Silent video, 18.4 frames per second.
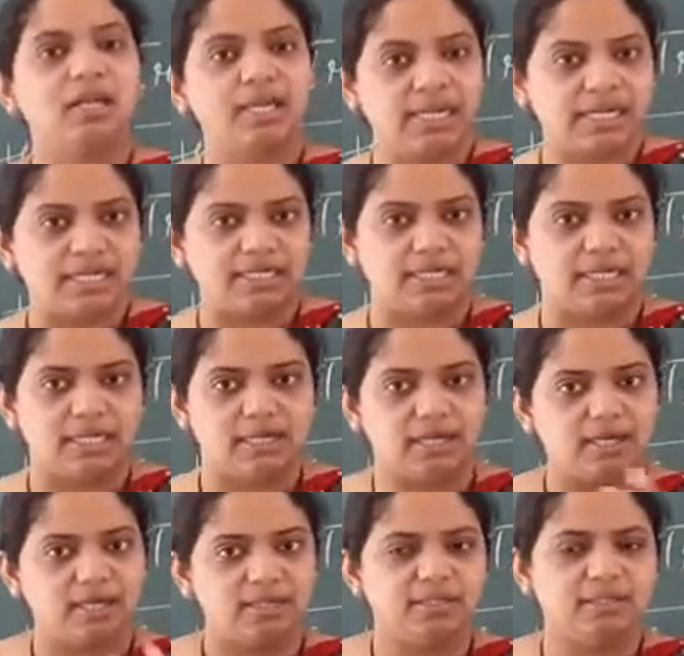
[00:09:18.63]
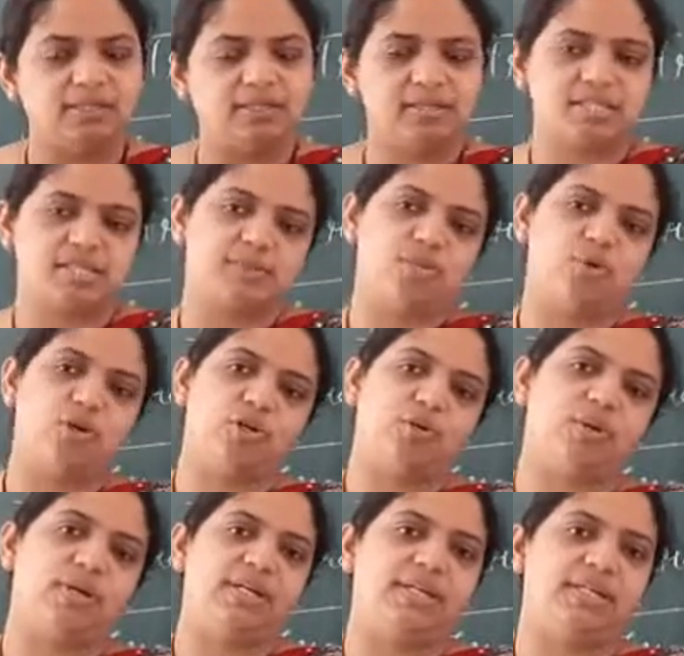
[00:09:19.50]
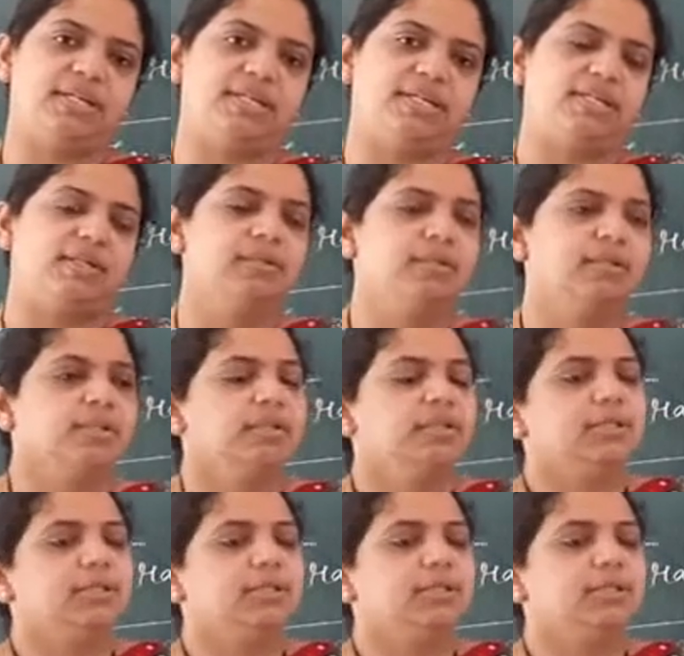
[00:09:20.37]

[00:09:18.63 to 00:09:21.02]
retailer in the small quantity.